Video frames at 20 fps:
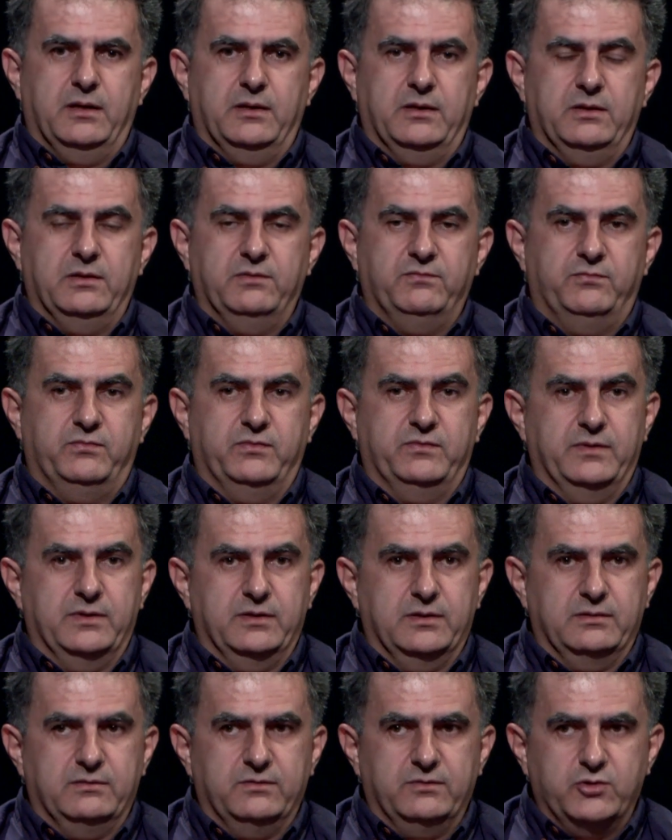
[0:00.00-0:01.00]
if
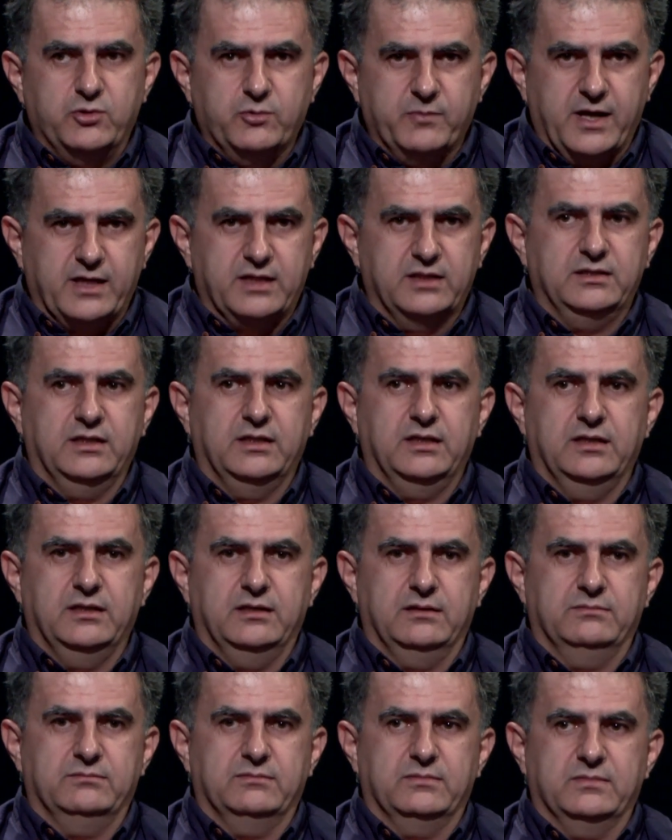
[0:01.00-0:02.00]

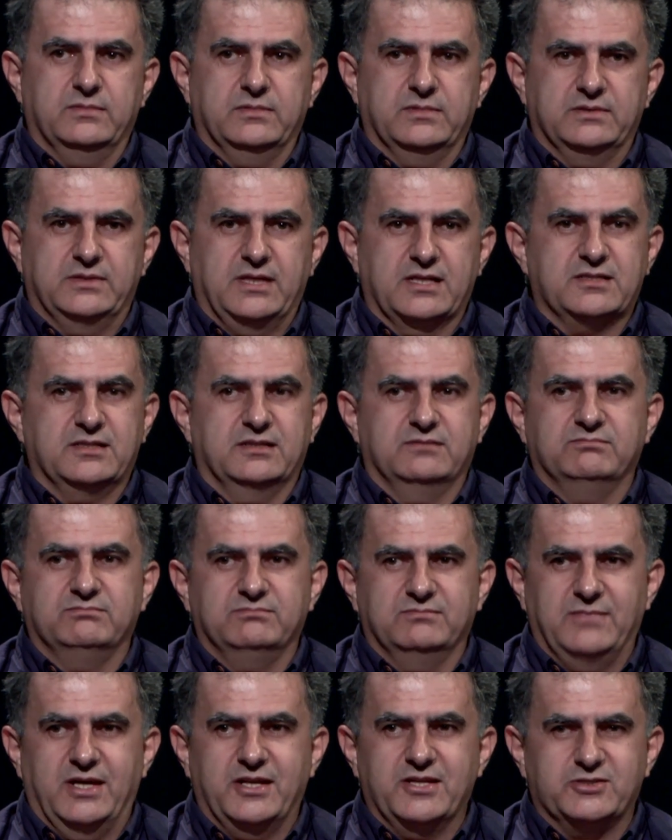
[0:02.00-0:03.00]
humanity
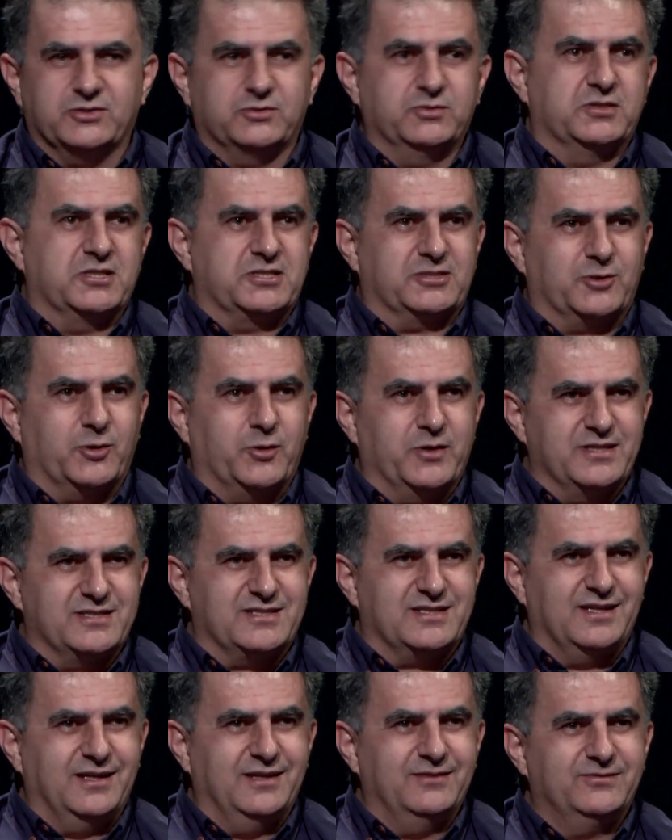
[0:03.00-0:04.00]
doesn't manage to destroy
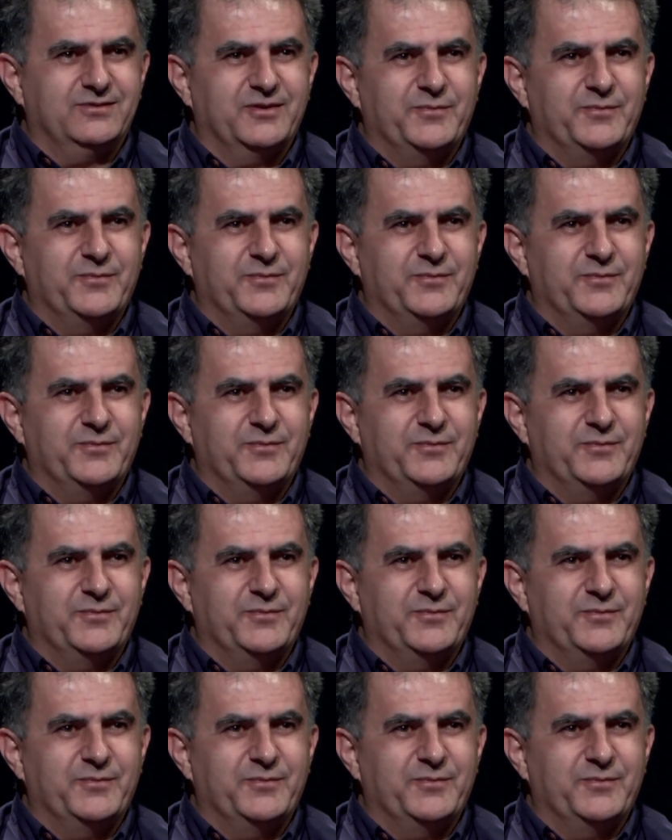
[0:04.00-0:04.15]
itself,